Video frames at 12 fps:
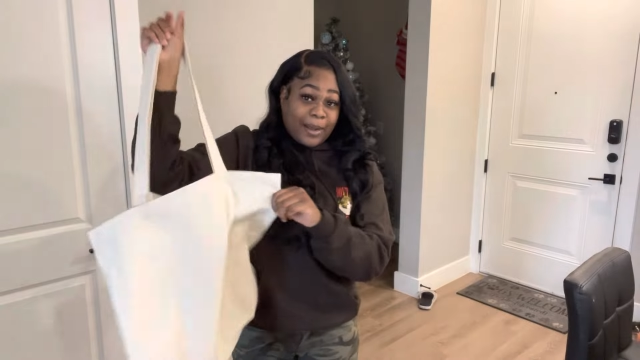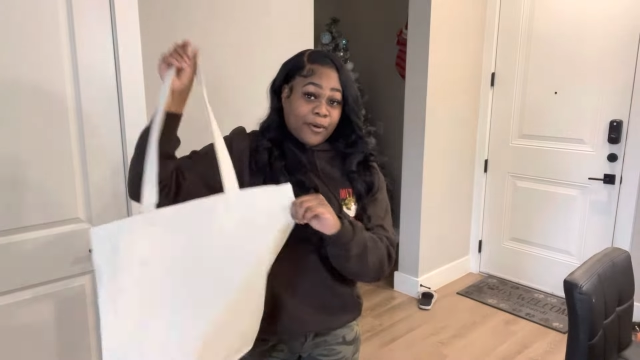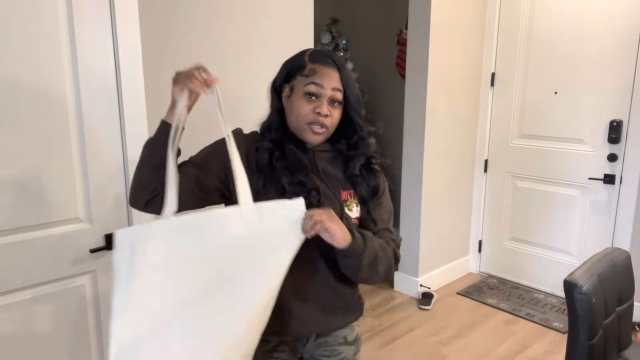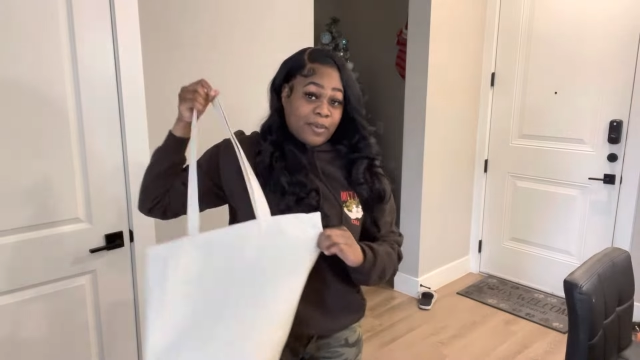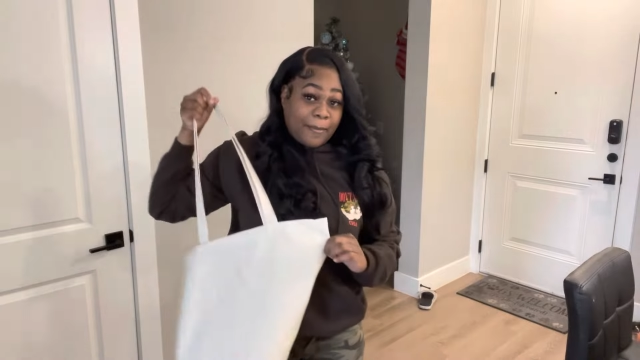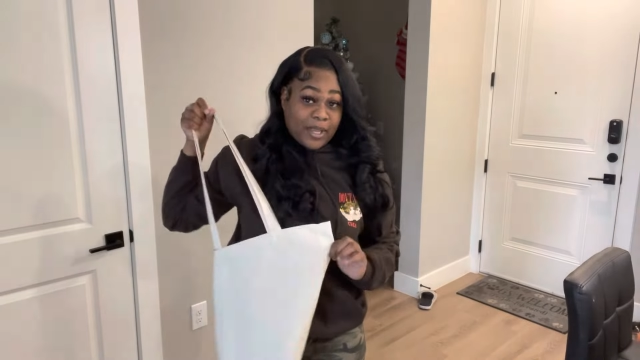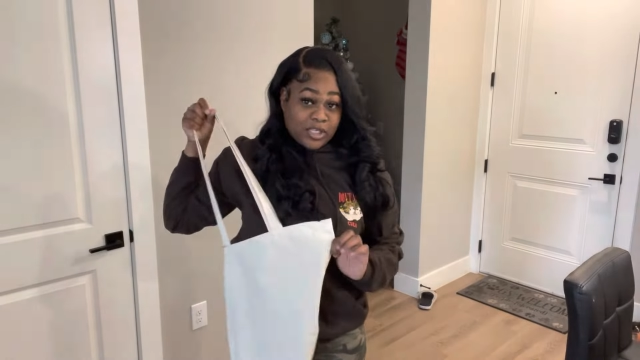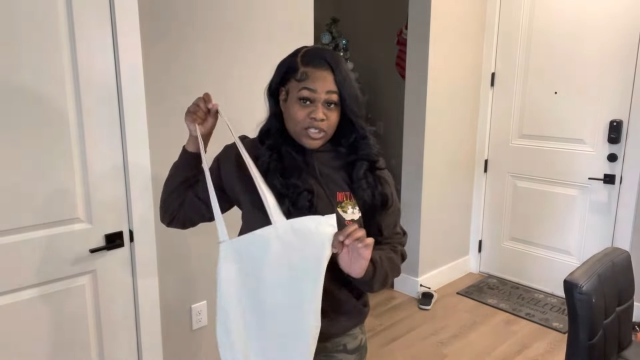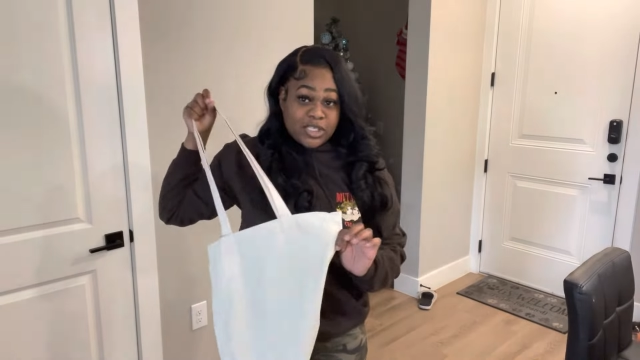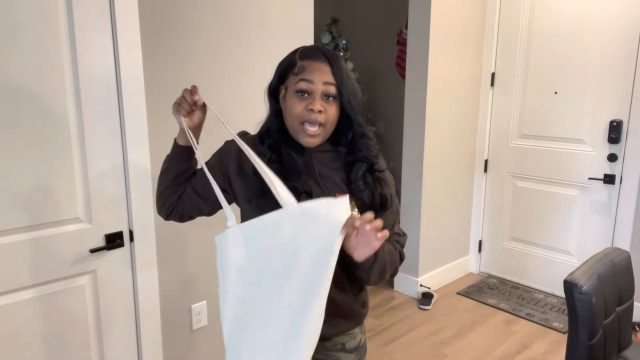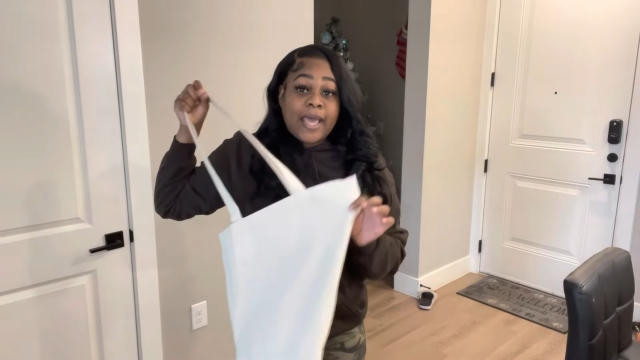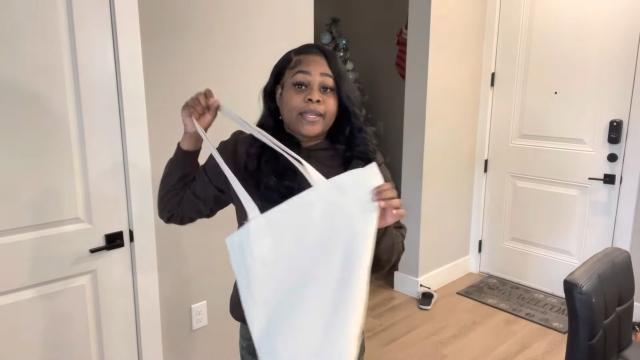I post my
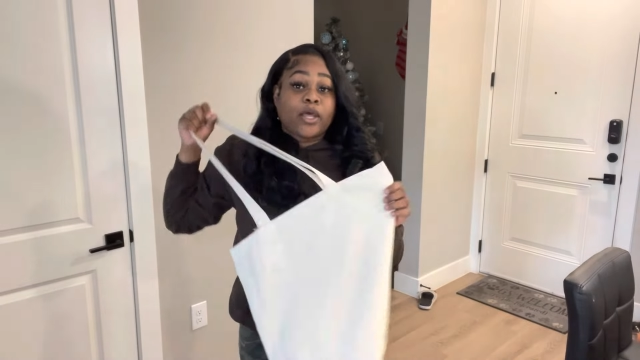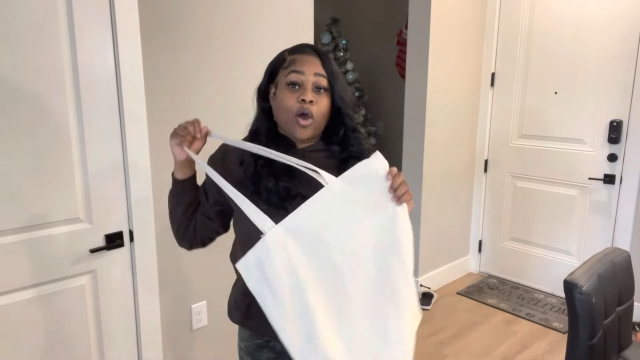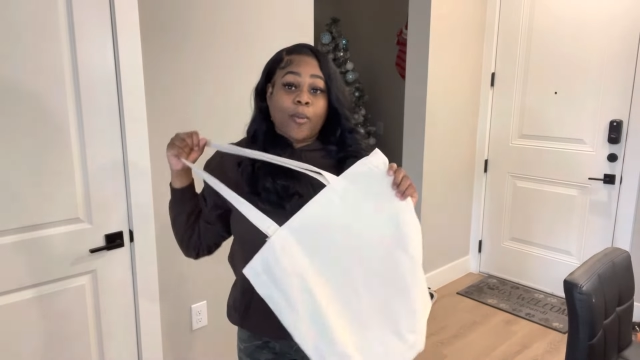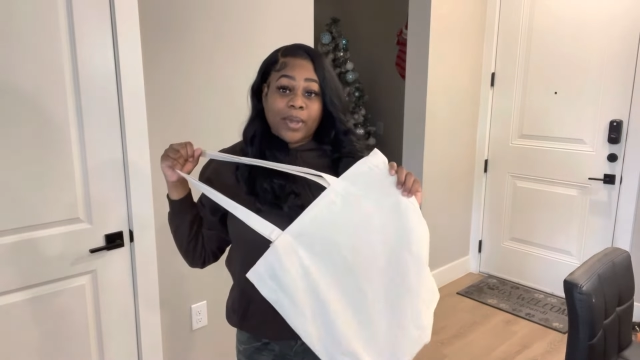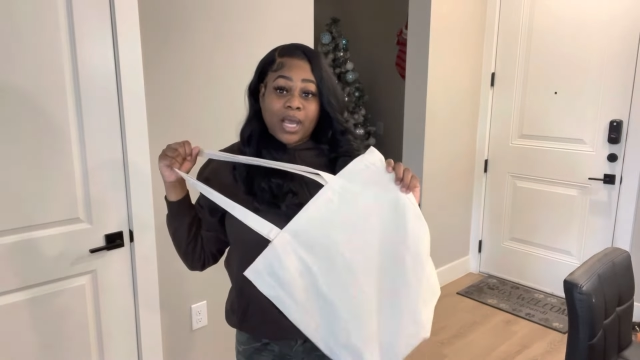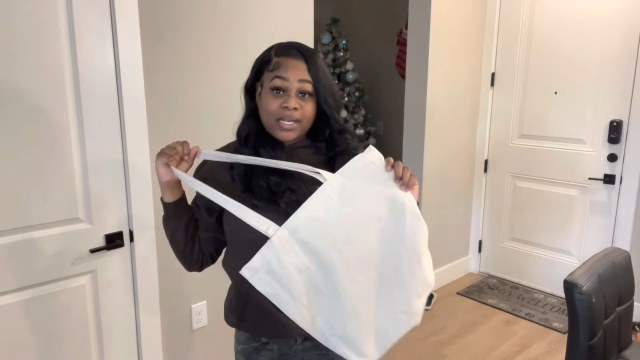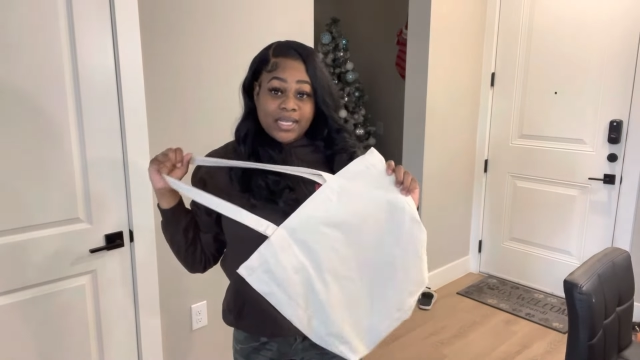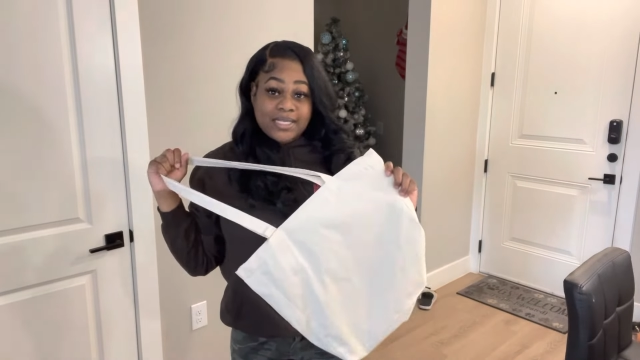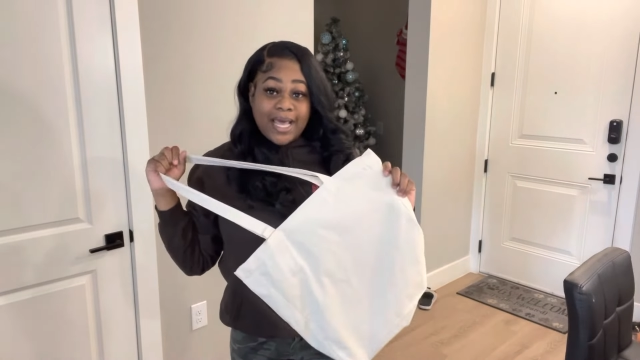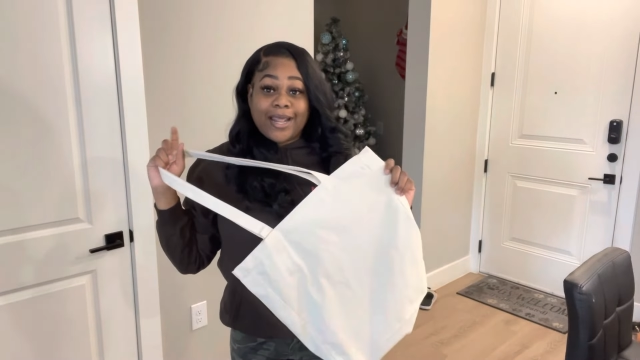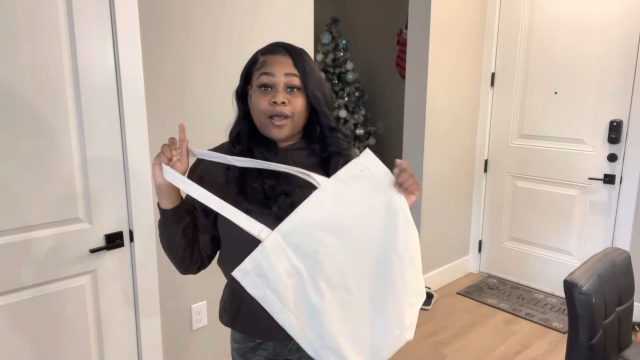pictures, they're going to be on this side.